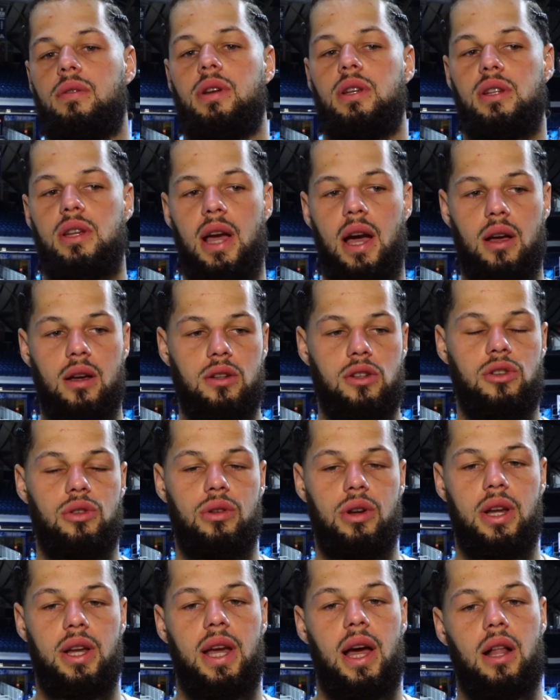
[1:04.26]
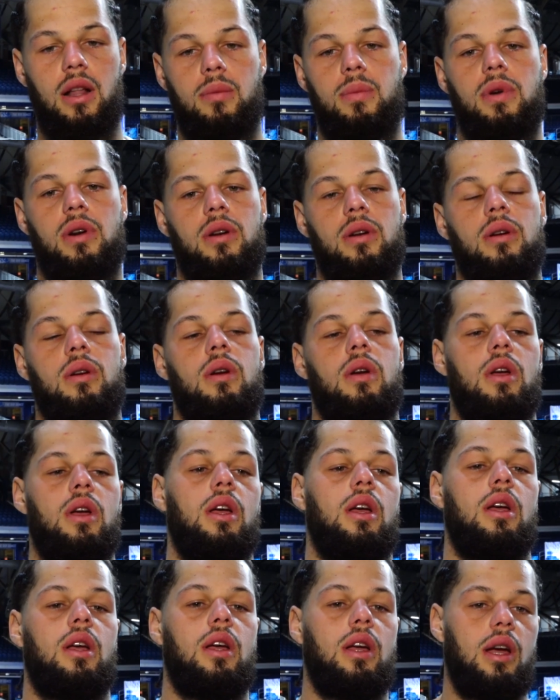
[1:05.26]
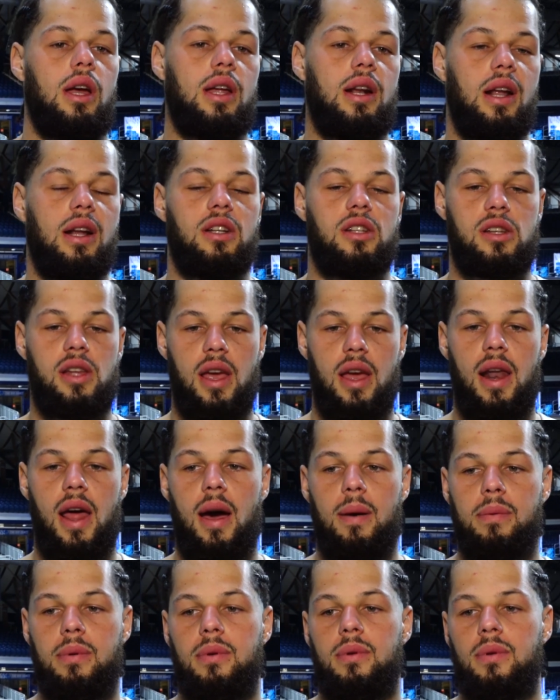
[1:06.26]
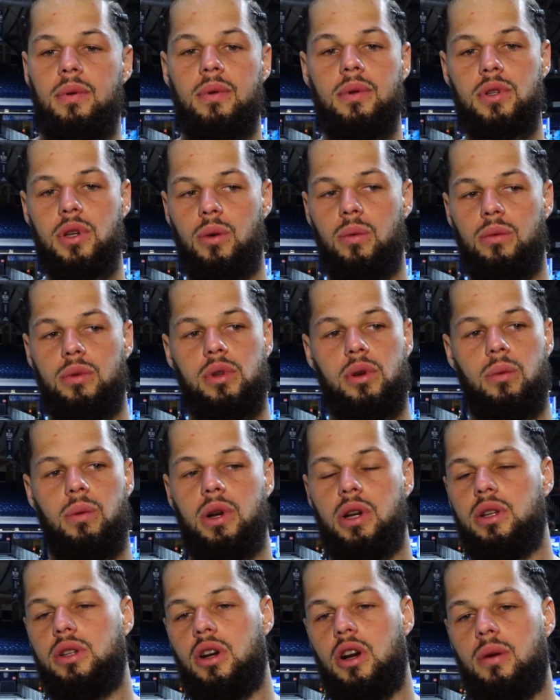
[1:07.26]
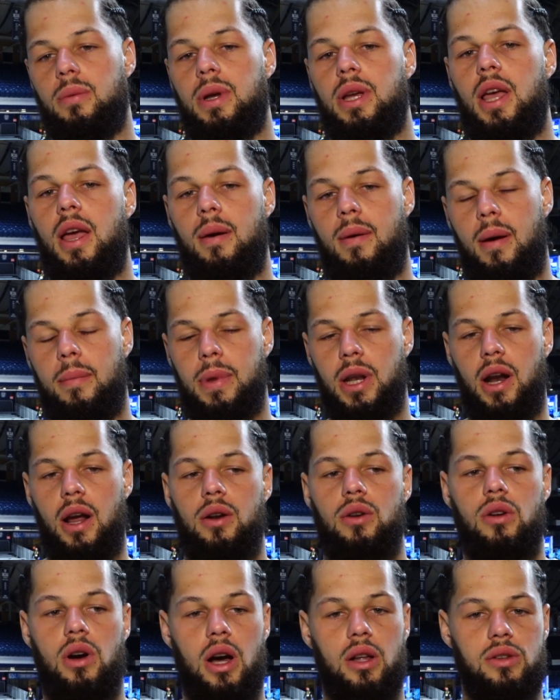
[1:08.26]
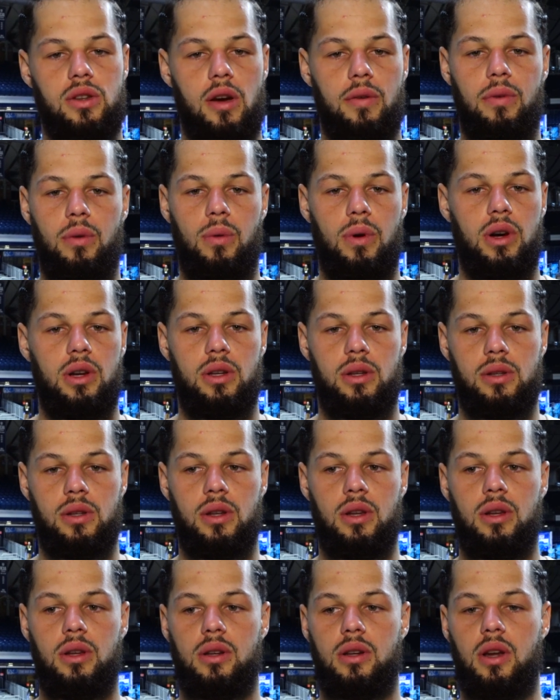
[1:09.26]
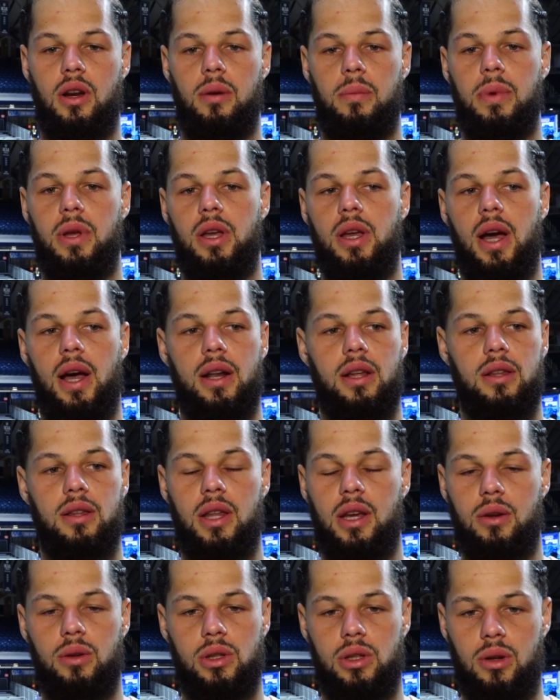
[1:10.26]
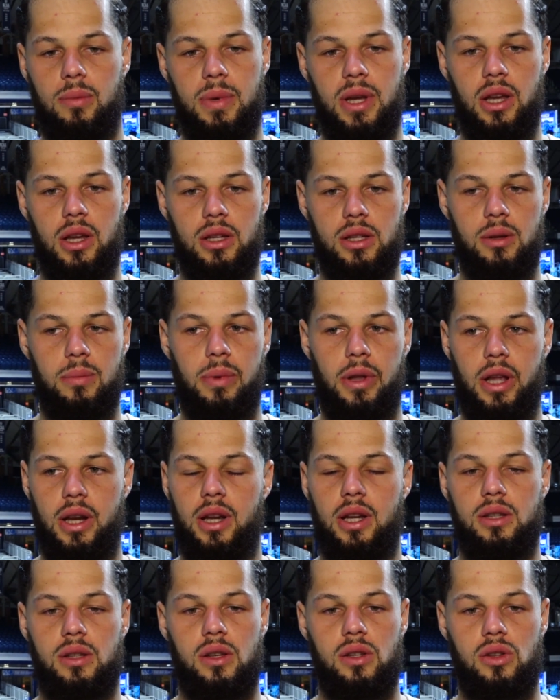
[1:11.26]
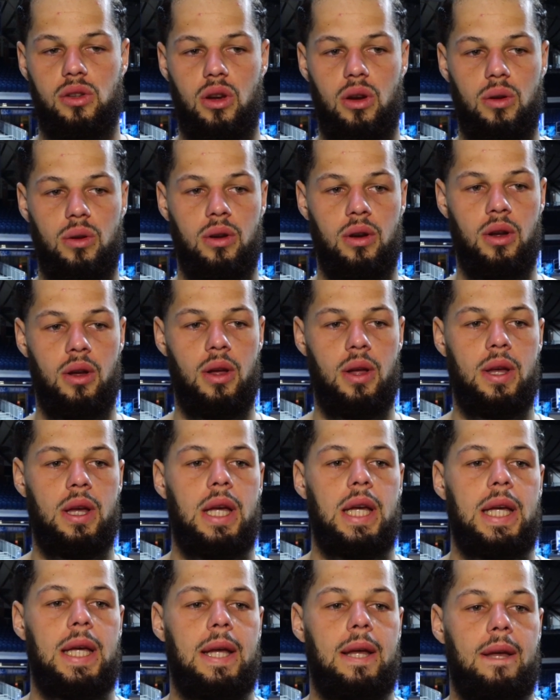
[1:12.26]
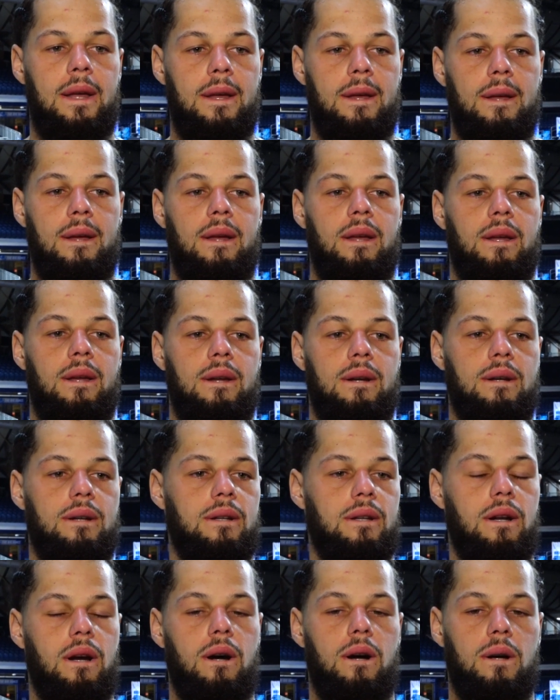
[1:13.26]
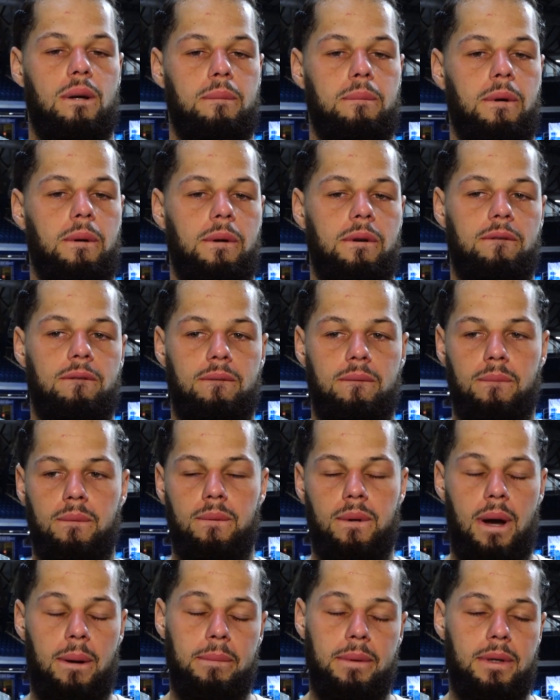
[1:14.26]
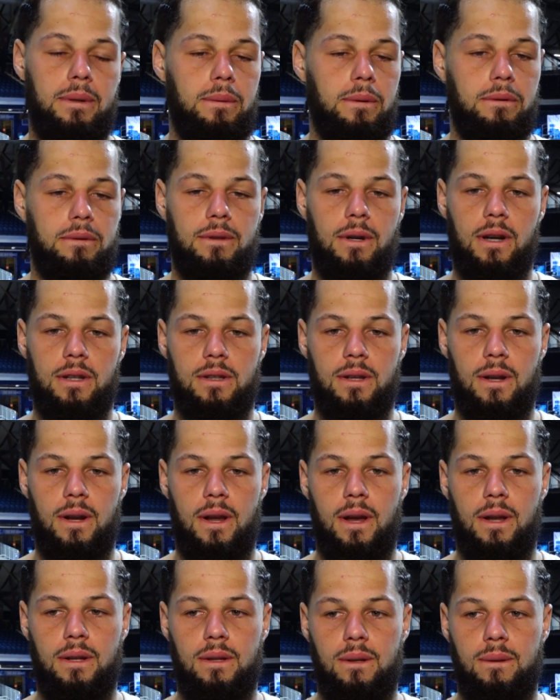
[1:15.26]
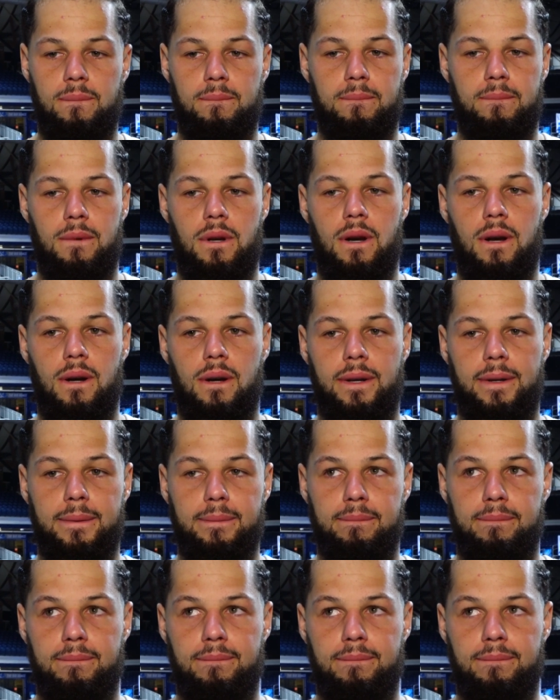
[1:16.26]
of his cal shooting caliber. And that just can't happen to, to win a tournament game. I mean, I knew how tough it was going to be. I didn't think it was going to be easy playing against his zone. You know, but we, I mean, we fought till then. Um,